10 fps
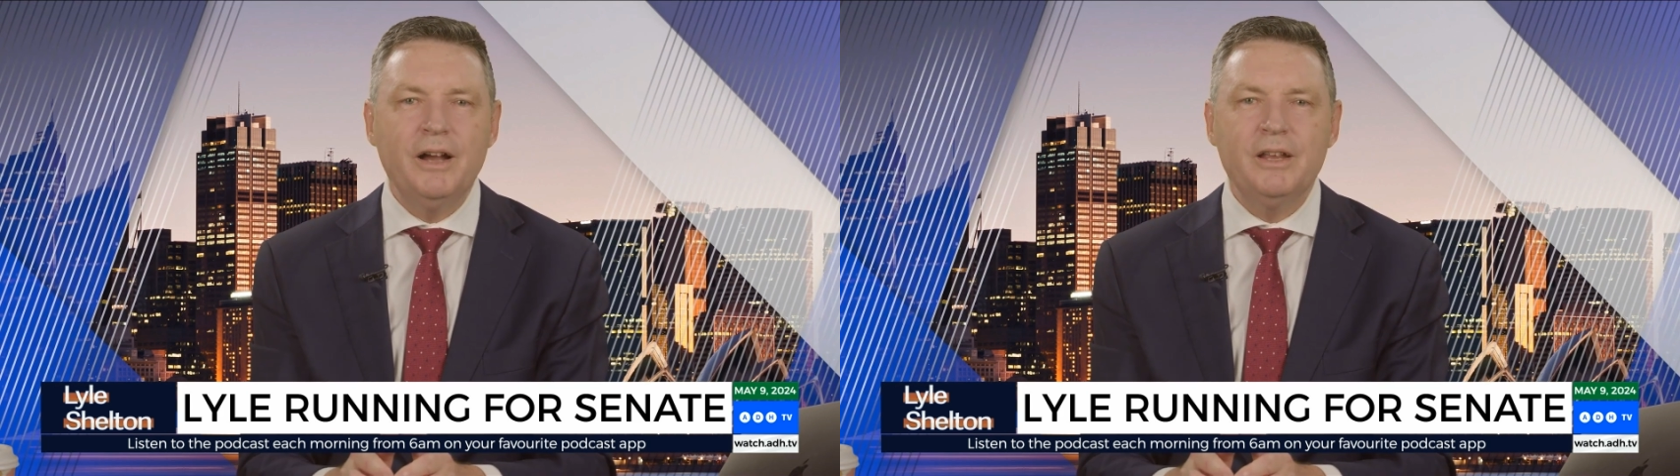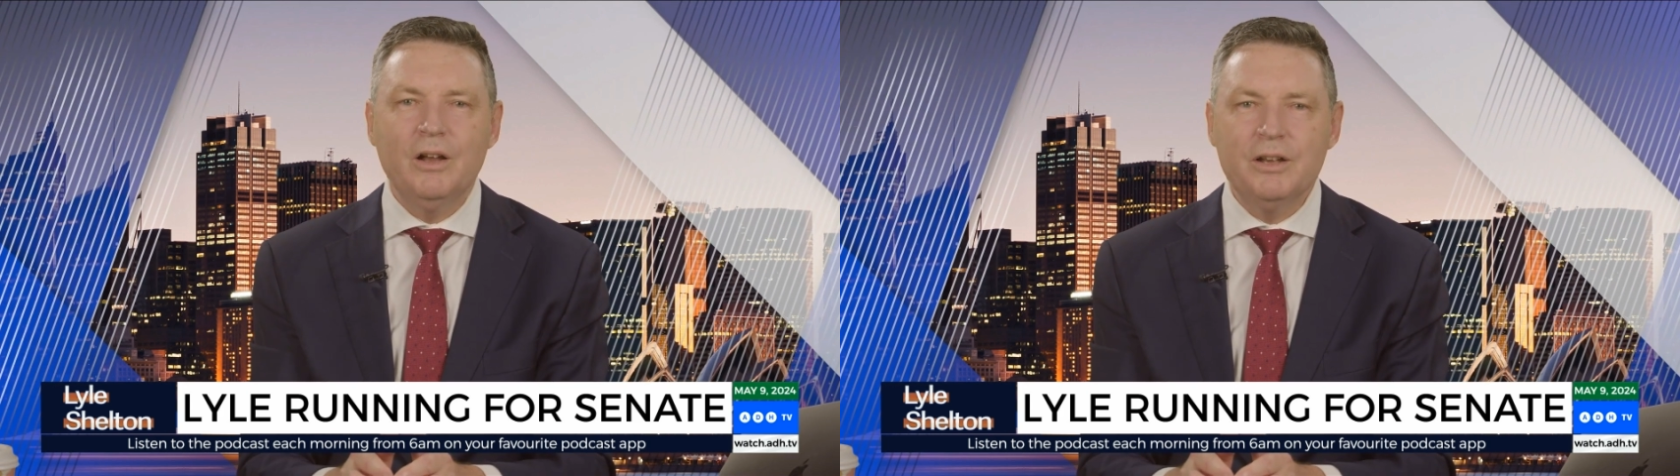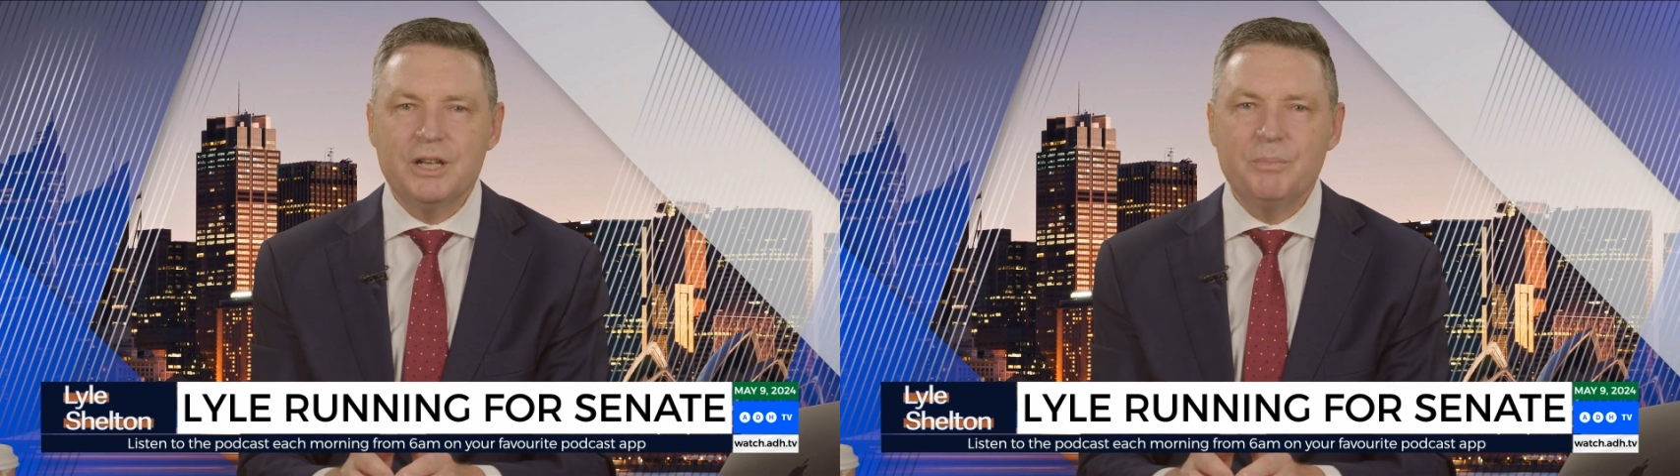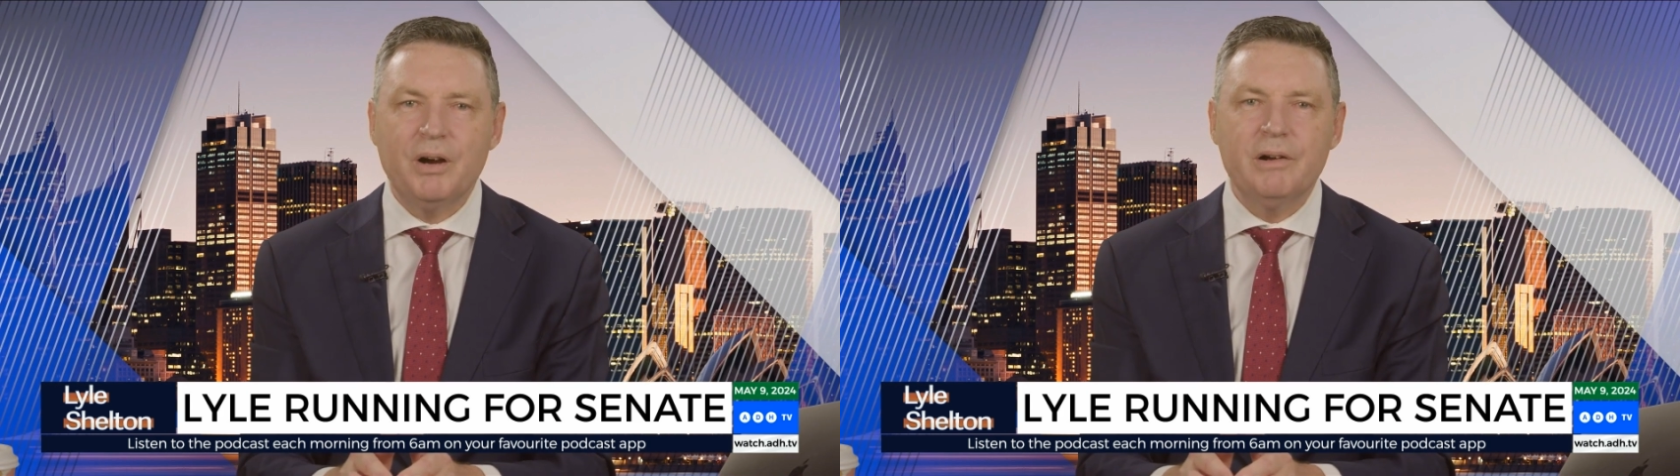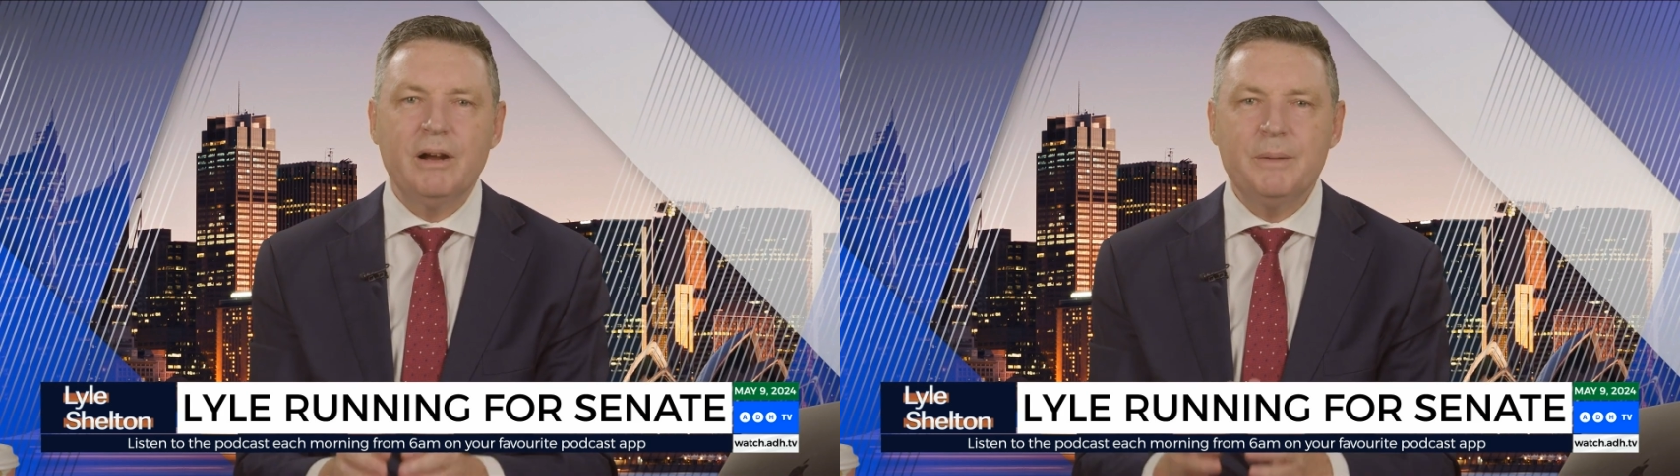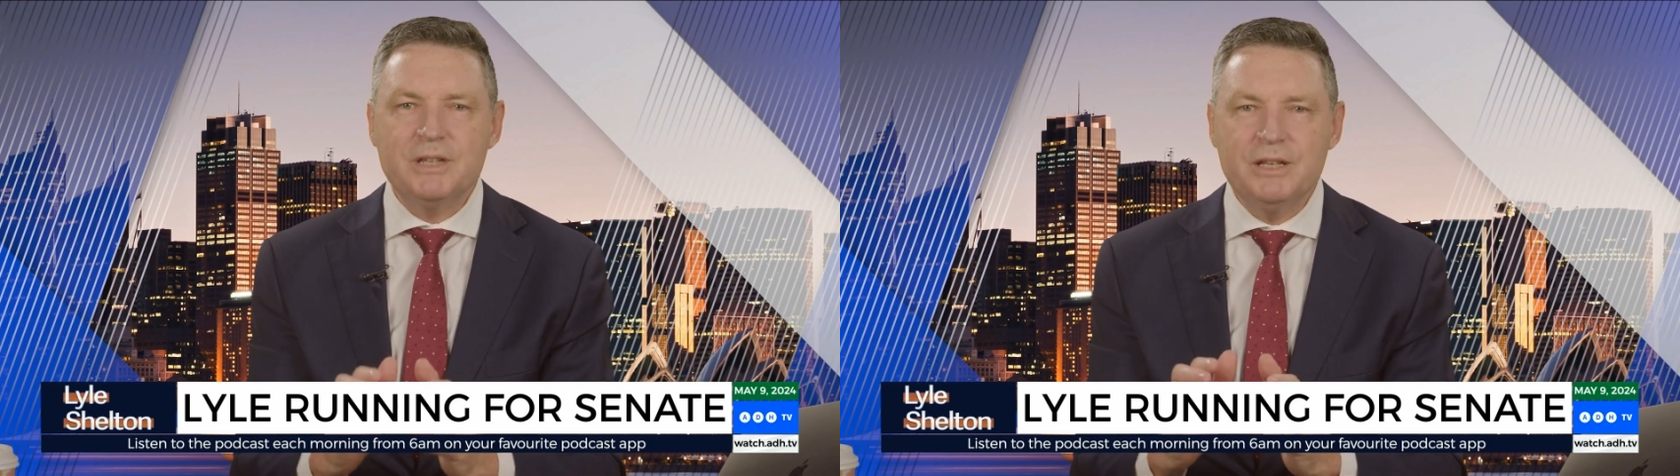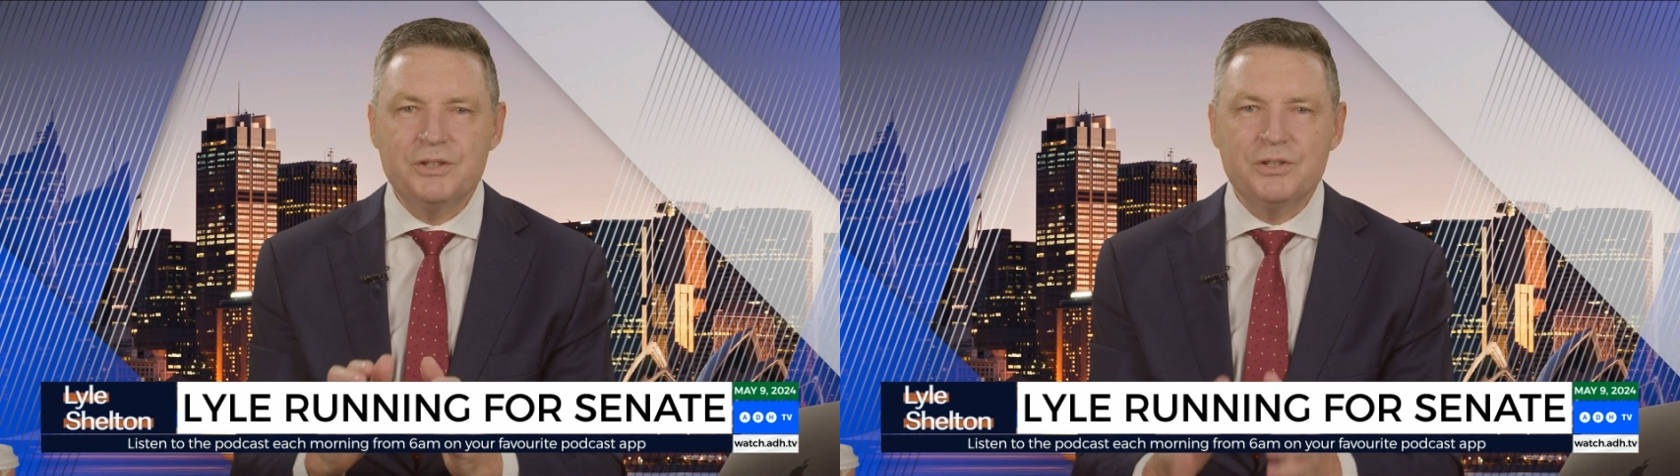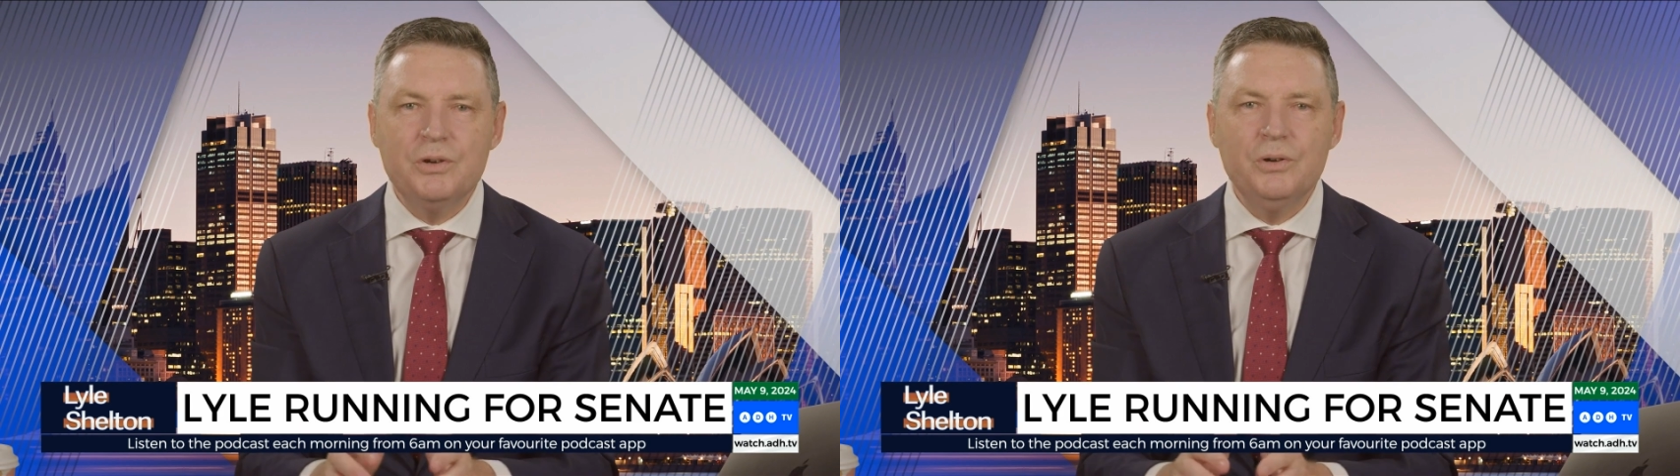ideology programs in
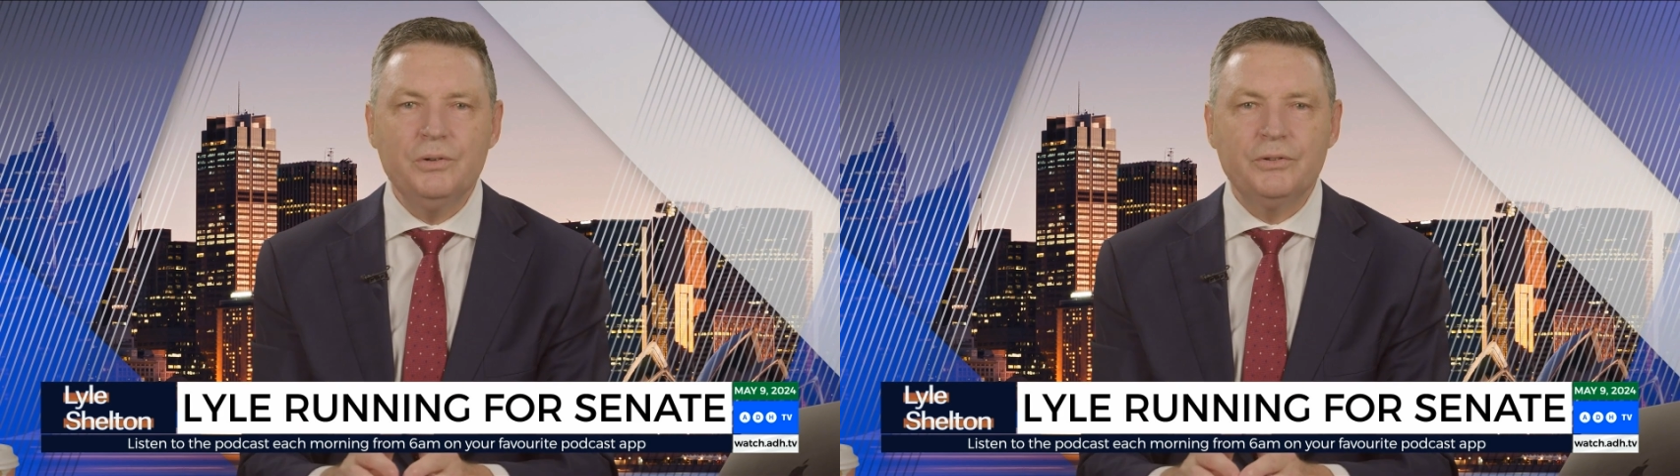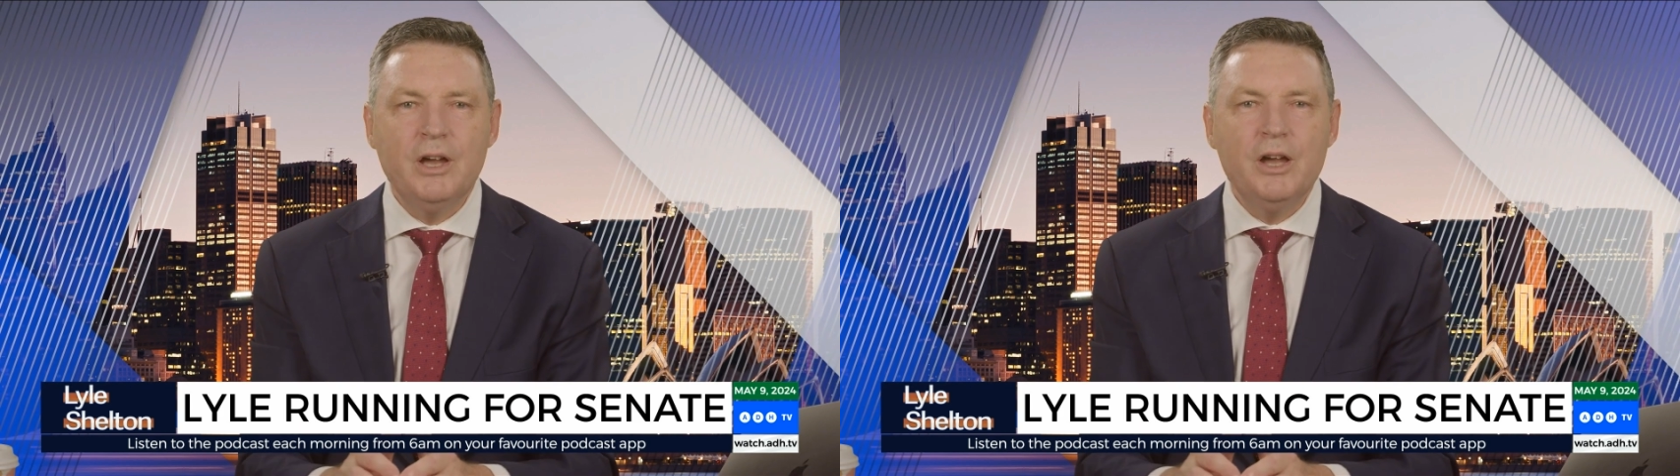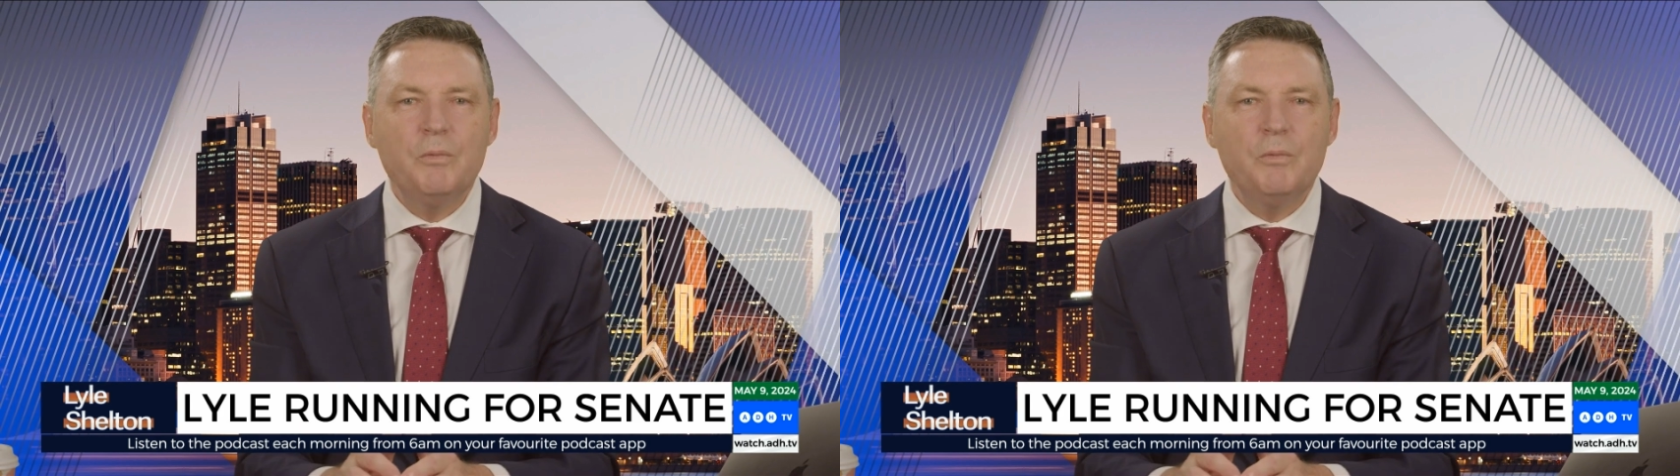schools,